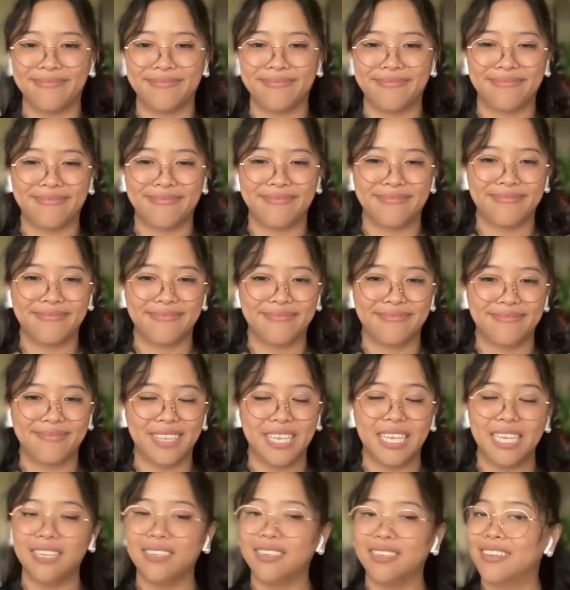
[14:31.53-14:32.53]

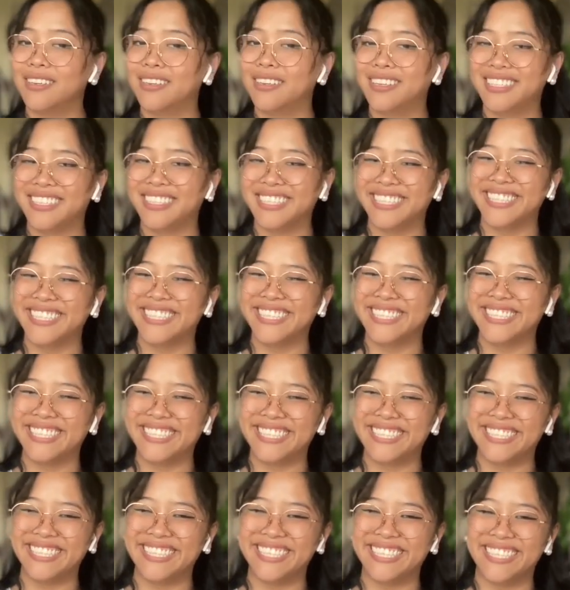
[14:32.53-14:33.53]

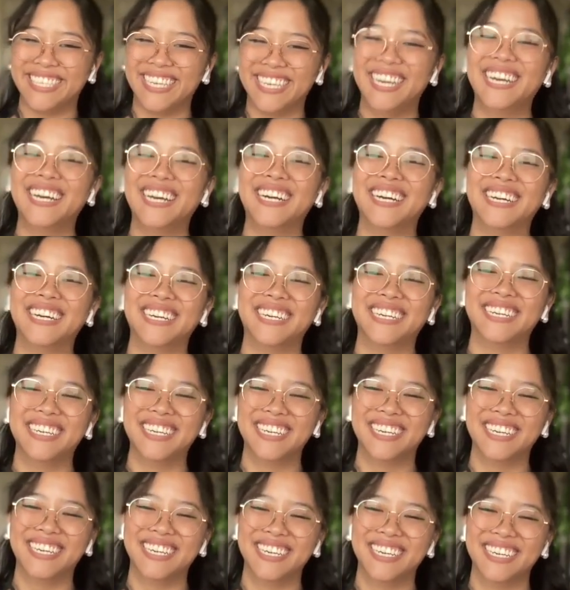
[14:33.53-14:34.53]
(not speaking)